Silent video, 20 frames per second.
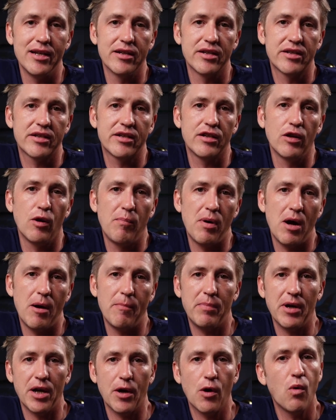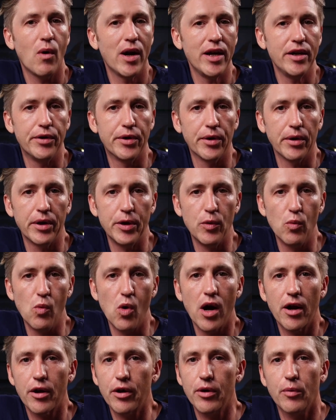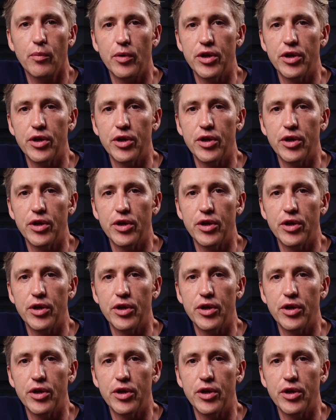is still pumping quite dirty water,